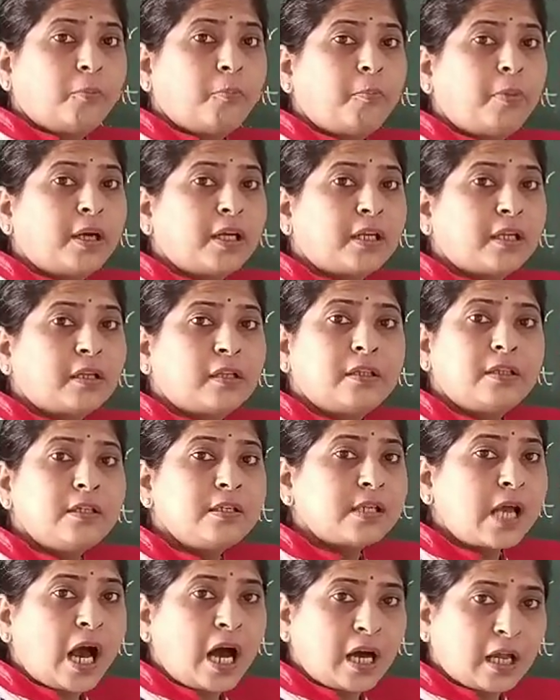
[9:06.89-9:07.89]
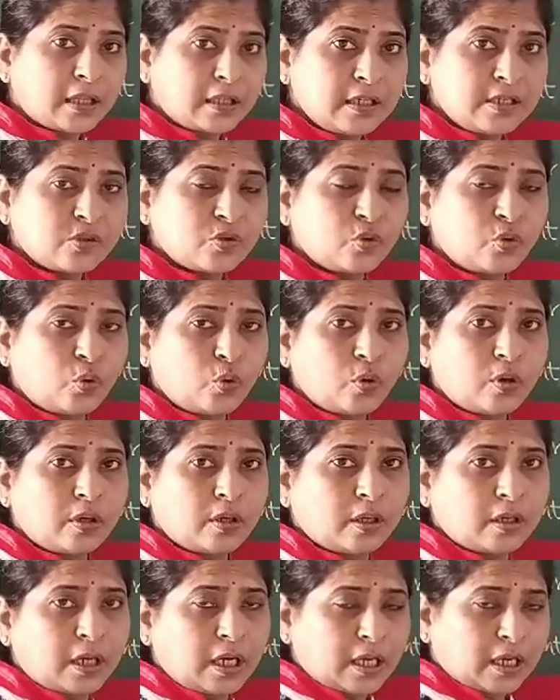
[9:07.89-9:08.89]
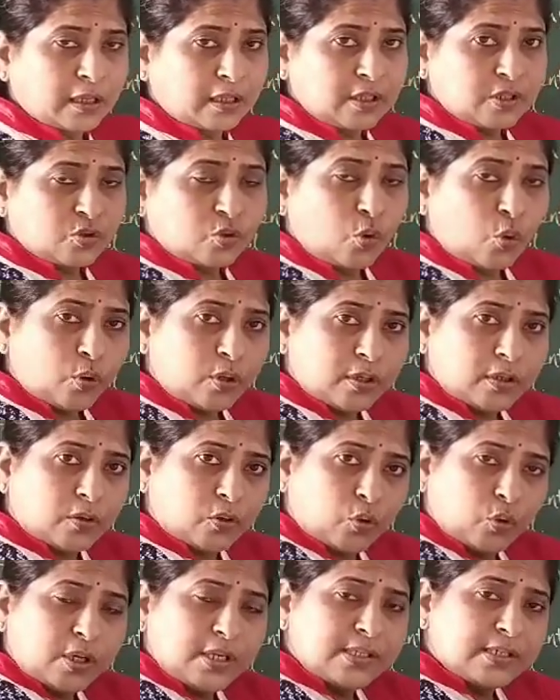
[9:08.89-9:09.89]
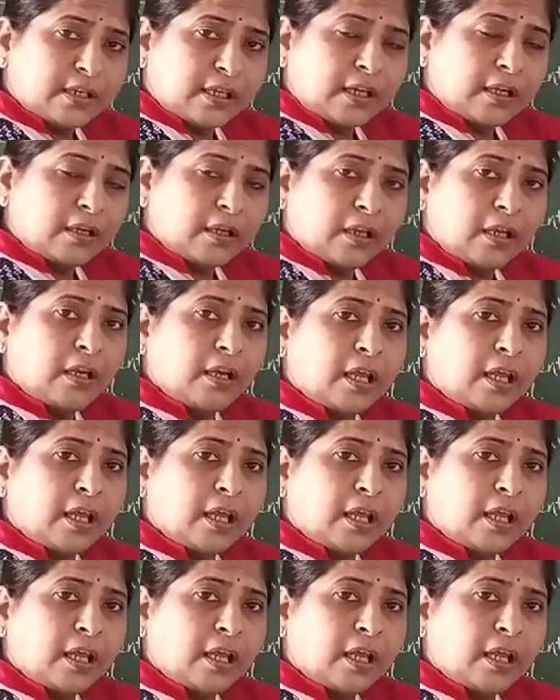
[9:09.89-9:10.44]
But are this coinciding